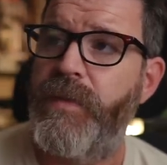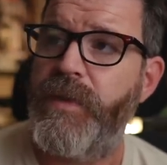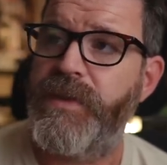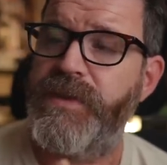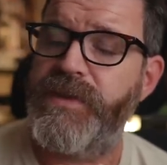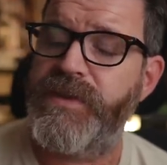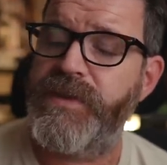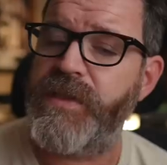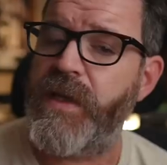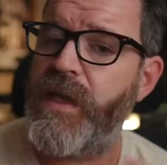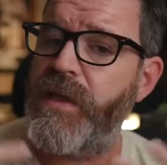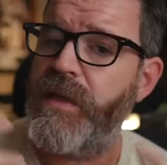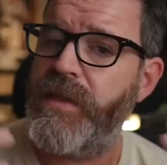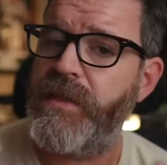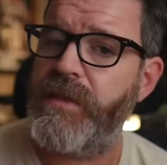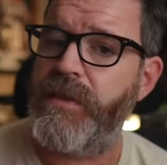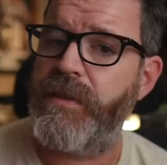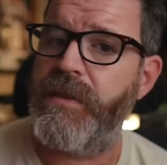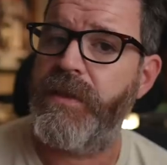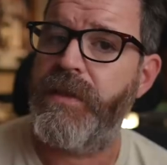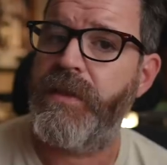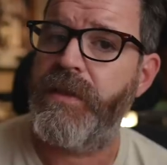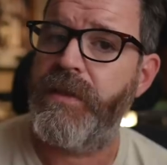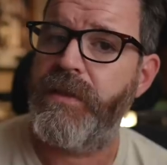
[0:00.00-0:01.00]
But
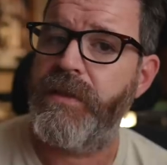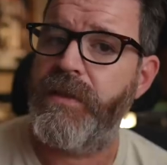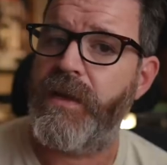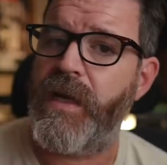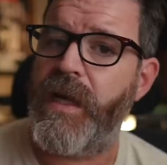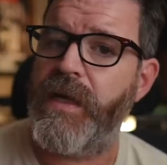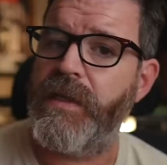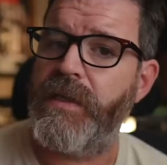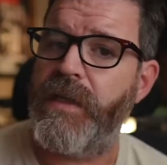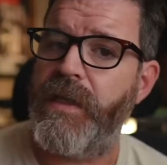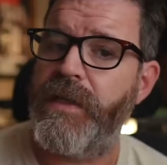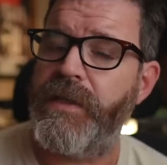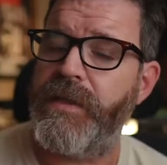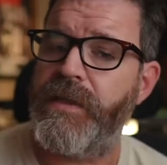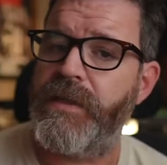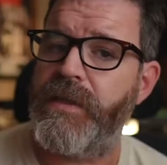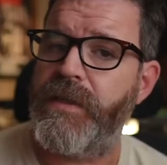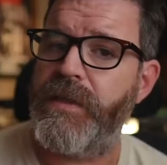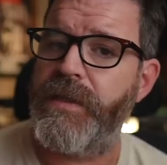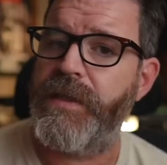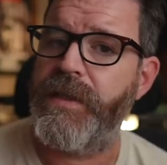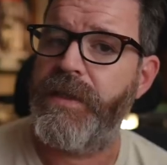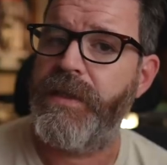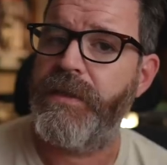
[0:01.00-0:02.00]
sonically, I like
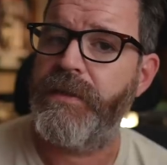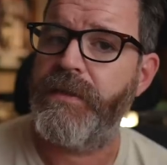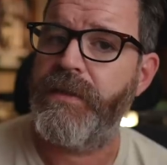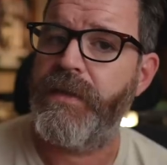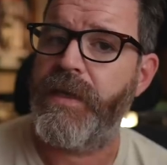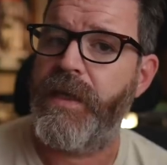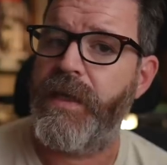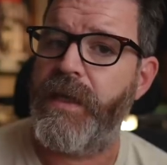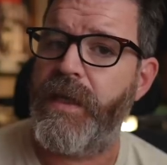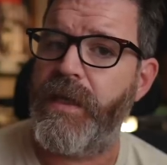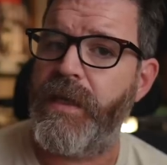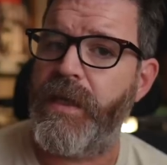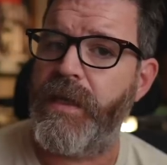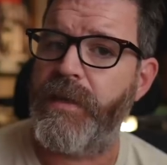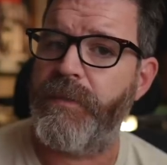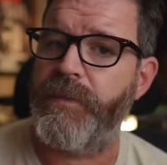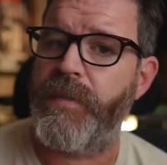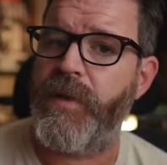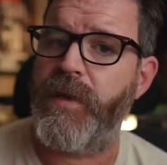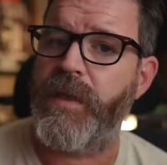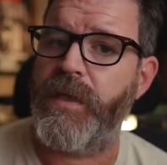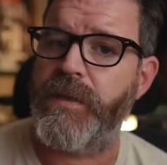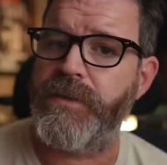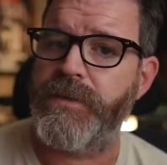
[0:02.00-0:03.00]
clean and I like
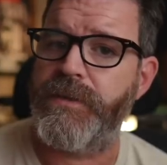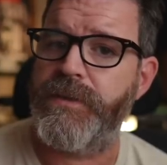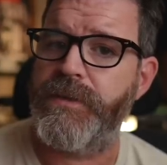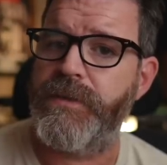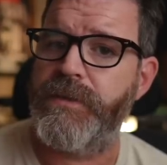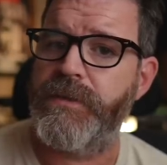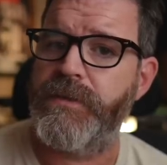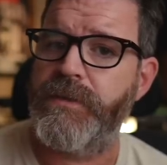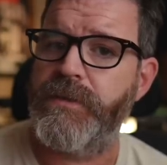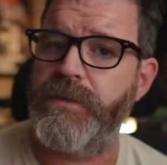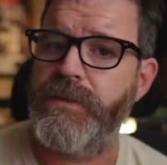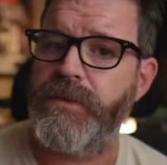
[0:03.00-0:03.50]
punch.